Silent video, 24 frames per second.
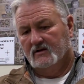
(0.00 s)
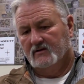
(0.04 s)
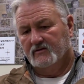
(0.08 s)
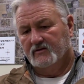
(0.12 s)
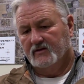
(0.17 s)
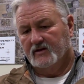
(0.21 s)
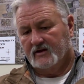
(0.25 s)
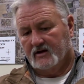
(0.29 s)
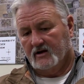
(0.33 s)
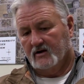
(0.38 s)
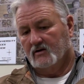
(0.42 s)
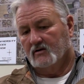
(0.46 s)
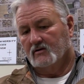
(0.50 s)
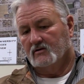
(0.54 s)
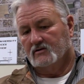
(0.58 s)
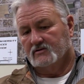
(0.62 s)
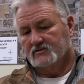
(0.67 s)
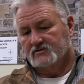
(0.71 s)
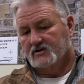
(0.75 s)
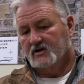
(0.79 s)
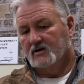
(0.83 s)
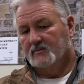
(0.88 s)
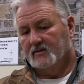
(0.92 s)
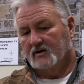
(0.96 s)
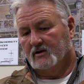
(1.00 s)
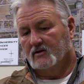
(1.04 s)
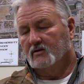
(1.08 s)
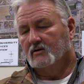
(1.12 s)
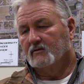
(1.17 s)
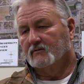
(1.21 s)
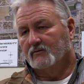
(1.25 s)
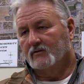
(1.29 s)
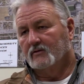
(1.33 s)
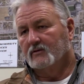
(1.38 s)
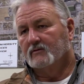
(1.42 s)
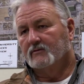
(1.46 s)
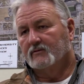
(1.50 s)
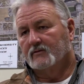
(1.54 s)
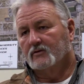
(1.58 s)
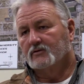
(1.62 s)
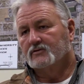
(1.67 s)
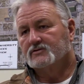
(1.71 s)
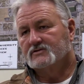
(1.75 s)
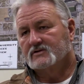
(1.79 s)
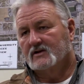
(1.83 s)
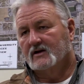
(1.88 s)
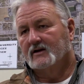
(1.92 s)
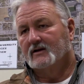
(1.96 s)
the carillons coming on for the
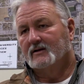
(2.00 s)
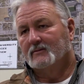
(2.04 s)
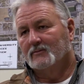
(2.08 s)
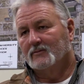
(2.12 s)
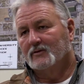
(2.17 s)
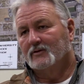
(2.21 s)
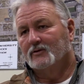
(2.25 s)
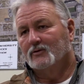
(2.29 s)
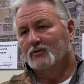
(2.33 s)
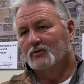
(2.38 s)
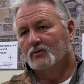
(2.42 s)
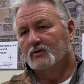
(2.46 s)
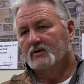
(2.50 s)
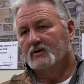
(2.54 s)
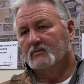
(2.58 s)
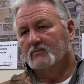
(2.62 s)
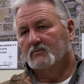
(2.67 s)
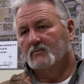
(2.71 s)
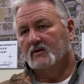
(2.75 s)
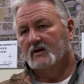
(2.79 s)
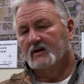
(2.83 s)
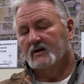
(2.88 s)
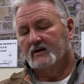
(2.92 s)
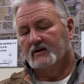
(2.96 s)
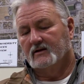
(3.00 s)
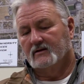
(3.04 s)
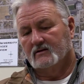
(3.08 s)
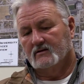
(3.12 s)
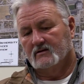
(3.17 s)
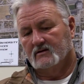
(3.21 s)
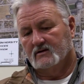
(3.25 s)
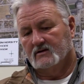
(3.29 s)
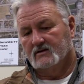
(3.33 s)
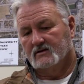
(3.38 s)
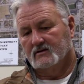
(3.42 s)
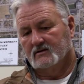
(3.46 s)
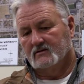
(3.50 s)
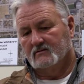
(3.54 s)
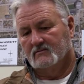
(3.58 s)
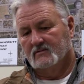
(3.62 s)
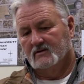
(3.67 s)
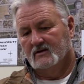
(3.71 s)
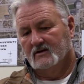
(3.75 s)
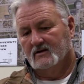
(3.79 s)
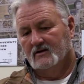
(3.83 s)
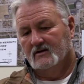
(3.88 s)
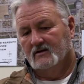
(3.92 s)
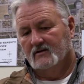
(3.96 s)
first time though, and
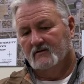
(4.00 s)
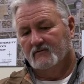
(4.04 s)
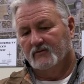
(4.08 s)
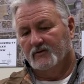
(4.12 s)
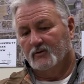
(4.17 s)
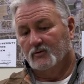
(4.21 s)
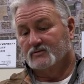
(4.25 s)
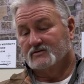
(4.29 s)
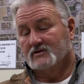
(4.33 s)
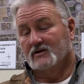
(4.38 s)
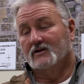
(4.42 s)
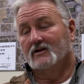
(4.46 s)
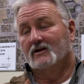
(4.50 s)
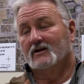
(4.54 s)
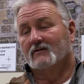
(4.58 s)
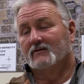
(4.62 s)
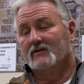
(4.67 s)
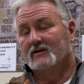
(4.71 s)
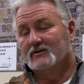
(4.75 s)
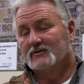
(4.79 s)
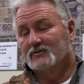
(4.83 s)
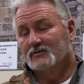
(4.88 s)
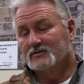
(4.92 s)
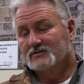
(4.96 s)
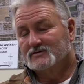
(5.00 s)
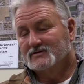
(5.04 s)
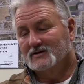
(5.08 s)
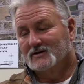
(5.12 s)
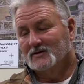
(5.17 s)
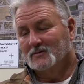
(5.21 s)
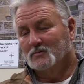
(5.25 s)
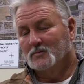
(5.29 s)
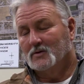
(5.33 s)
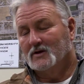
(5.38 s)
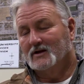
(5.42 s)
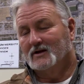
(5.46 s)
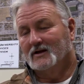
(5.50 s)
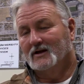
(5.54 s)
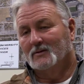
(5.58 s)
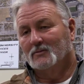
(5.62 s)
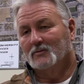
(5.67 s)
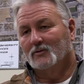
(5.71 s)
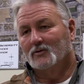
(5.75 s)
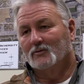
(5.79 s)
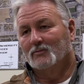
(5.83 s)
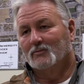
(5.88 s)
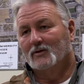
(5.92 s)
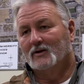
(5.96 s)
there was a lot of interest in being
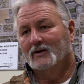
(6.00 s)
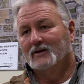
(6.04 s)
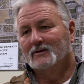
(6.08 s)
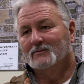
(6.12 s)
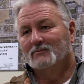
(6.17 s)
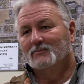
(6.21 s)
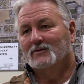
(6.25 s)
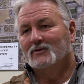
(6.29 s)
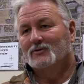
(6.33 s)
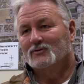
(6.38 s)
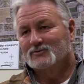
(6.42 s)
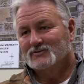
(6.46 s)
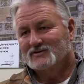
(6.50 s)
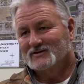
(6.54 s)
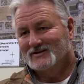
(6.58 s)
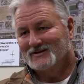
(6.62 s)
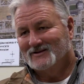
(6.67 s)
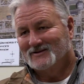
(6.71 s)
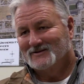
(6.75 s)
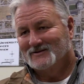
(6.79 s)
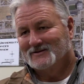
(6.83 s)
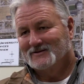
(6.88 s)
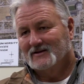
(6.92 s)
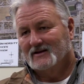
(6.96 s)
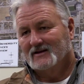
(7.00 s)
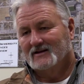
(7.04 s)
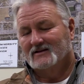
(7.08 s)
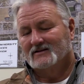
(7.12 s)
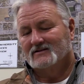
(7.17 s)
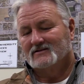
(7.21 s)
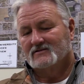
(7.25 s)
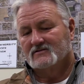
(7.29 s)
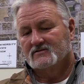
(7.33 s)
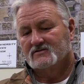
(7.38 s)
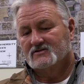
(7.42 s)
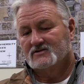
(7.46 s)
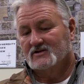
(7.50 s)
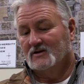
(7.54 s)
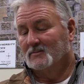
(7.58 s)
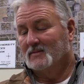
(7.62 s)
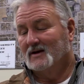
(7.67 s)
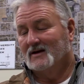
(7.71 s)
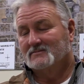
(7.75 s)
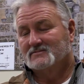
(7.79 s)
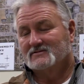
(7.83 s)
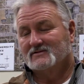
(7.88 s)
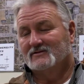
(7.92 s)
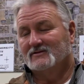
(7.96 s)
able to play music, and some
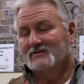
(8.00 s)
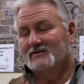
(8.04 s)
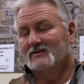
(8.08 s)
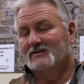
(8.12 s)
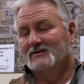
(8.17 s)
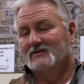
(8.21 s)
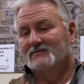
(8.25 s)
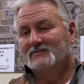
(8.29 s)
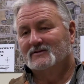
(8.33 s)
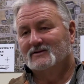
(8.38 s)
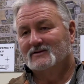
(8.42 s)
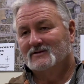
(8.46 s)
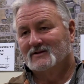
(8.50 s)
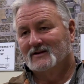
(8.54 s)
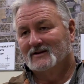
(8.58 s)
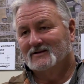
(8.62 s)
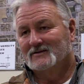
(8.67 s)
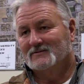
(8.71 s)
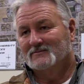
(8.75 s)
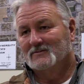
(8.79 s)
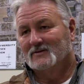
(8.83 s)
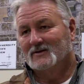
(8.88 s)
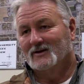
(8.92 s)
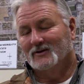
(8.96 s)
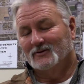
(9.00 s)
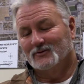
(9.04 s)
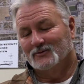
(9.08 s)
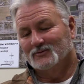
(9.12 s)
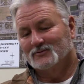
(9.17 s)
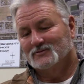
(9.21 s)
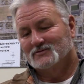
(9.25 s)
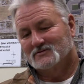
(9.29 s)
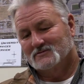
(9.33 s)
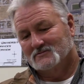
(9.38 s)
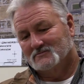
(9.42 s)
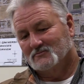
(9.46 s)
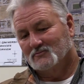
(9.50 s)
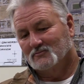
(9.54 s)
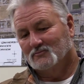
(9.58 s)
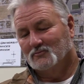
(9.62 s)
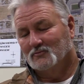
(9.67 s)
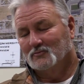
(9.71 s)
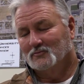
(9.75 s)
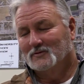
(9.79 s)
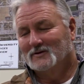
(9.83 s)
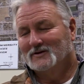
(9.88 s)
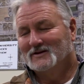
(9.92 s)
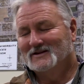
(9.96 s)
absolutely loved it and others
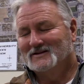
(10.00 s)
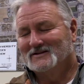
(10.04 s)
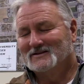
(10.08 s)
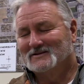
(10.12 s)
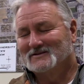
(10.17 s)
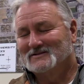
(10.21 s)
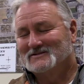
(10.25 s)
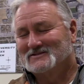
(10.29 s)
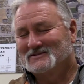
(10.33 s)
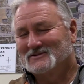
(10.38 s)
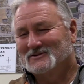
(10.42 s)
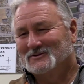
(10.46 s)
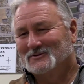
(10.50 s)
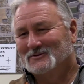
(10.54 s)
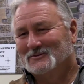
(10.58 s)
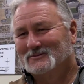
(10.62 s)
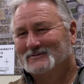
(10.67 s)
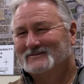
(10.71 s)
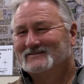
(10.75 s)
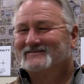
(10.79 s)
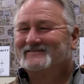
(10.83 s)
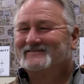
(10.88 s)
didn't, so.